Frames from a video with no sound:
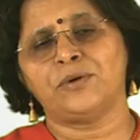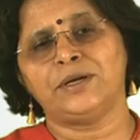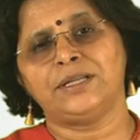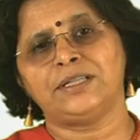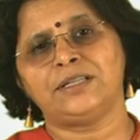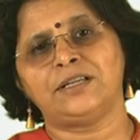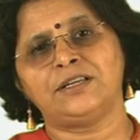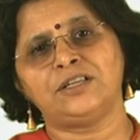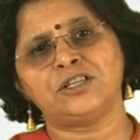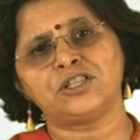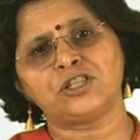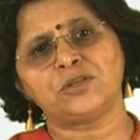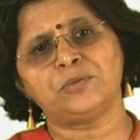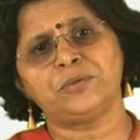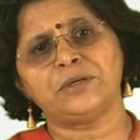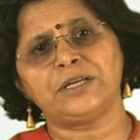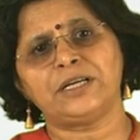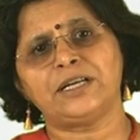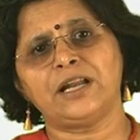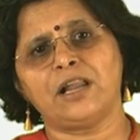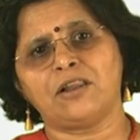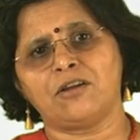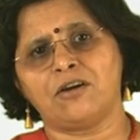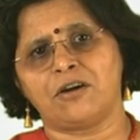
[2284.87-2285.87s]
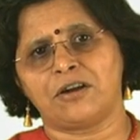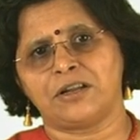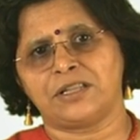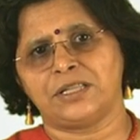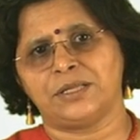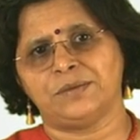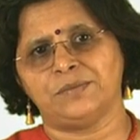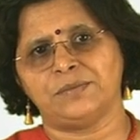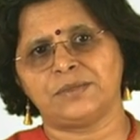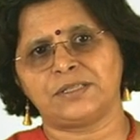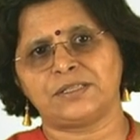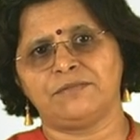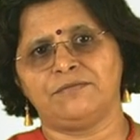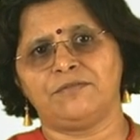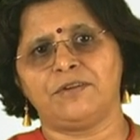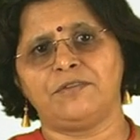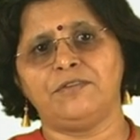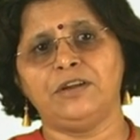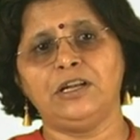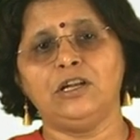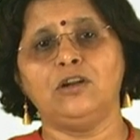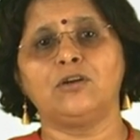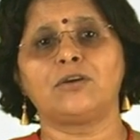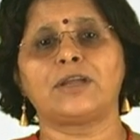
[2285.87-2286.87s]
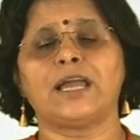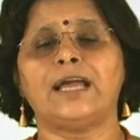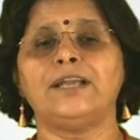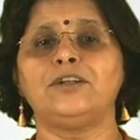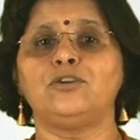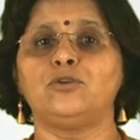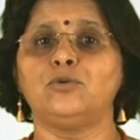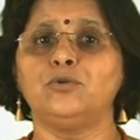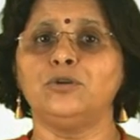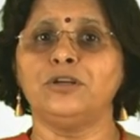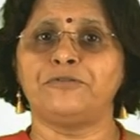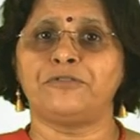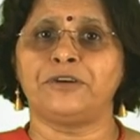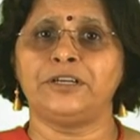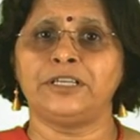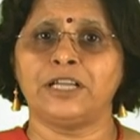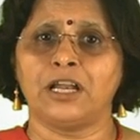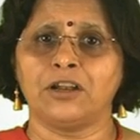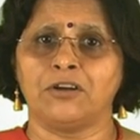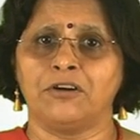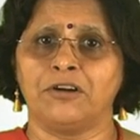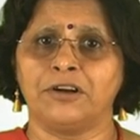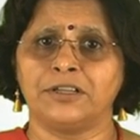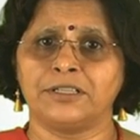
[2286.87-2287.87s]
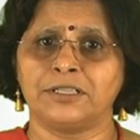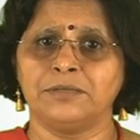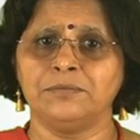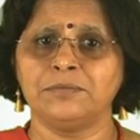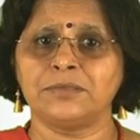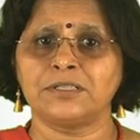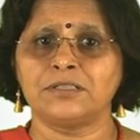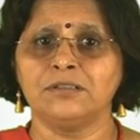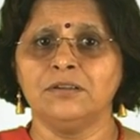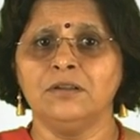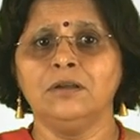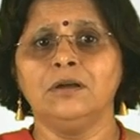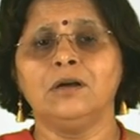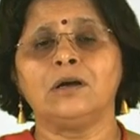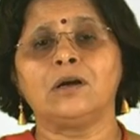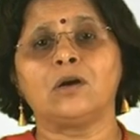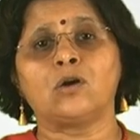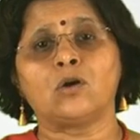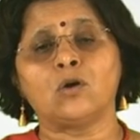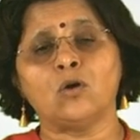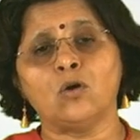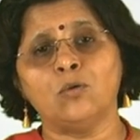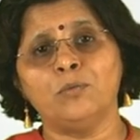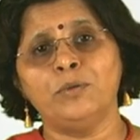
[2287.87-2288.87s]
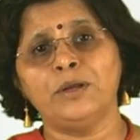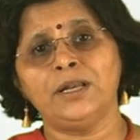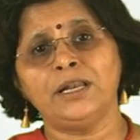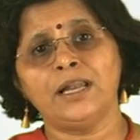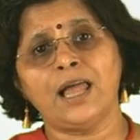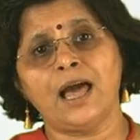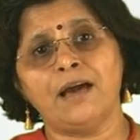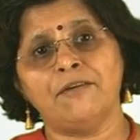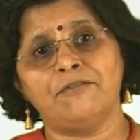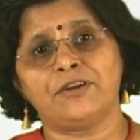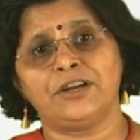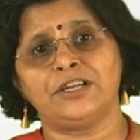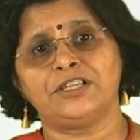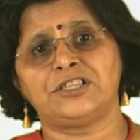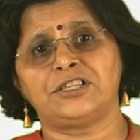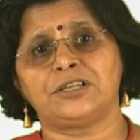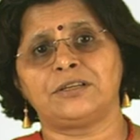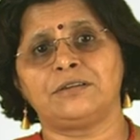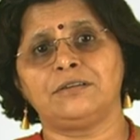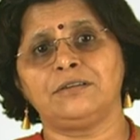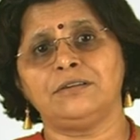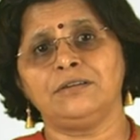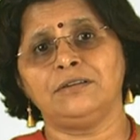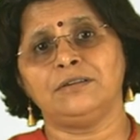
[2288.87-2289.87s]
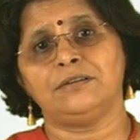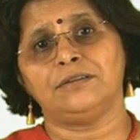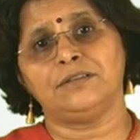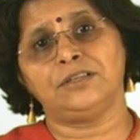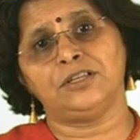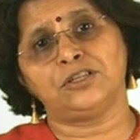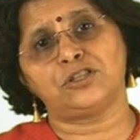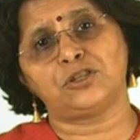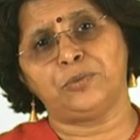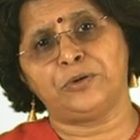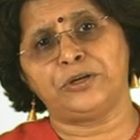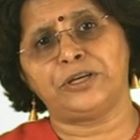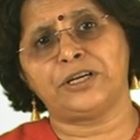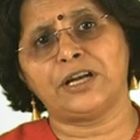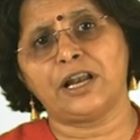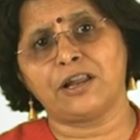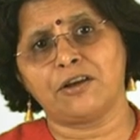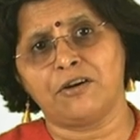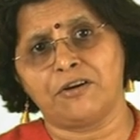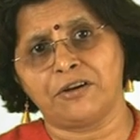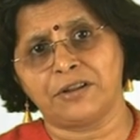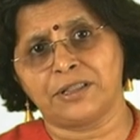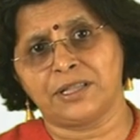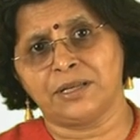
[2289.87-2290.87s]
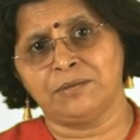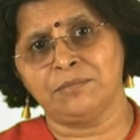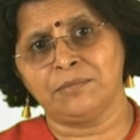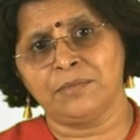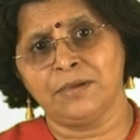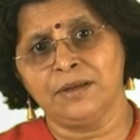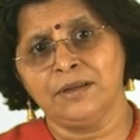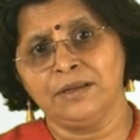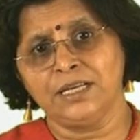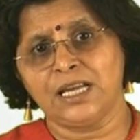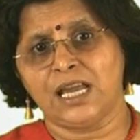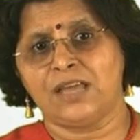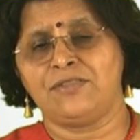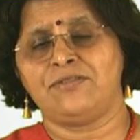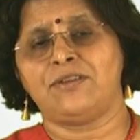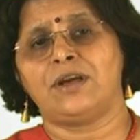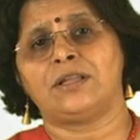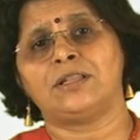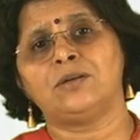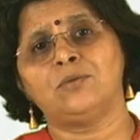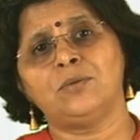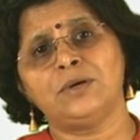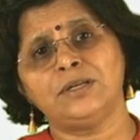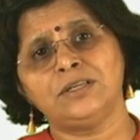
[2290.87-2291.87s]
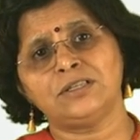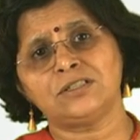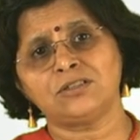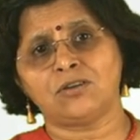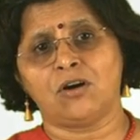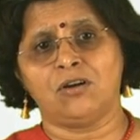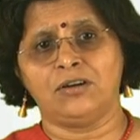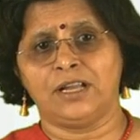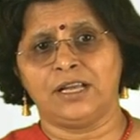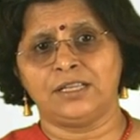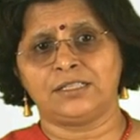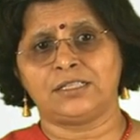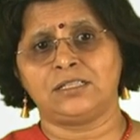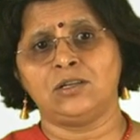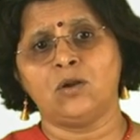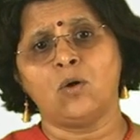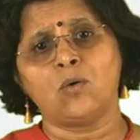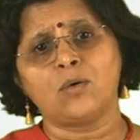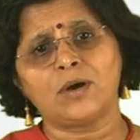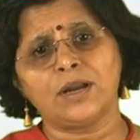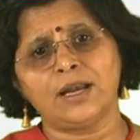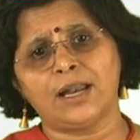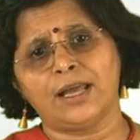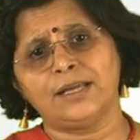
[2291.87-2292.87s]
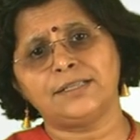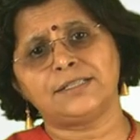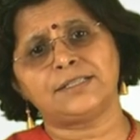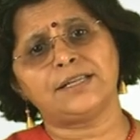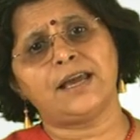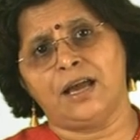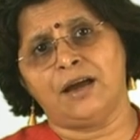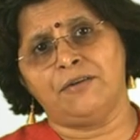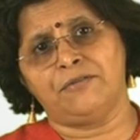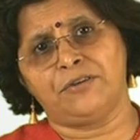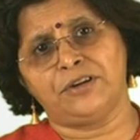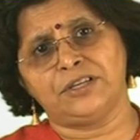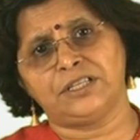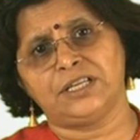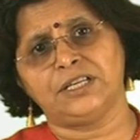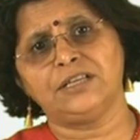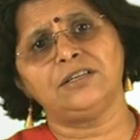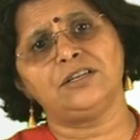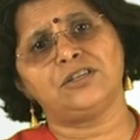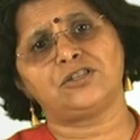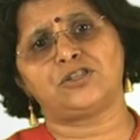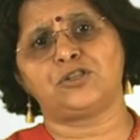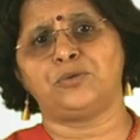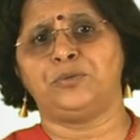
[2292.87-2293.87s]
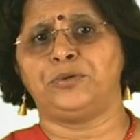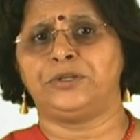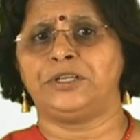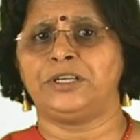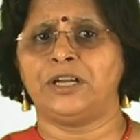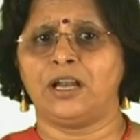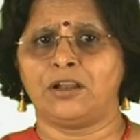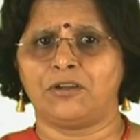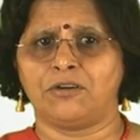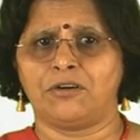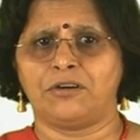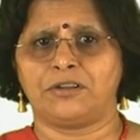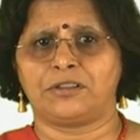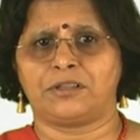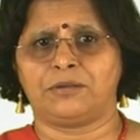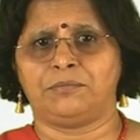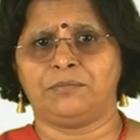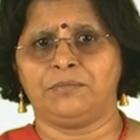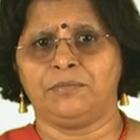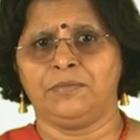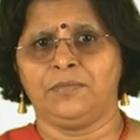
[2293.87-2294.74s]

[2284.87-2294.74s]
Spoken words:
in the distributed algorithms, we will look at two different algorithms, global averaging distributed algorithm, and the other one is called as localized averaging distributed algorithm.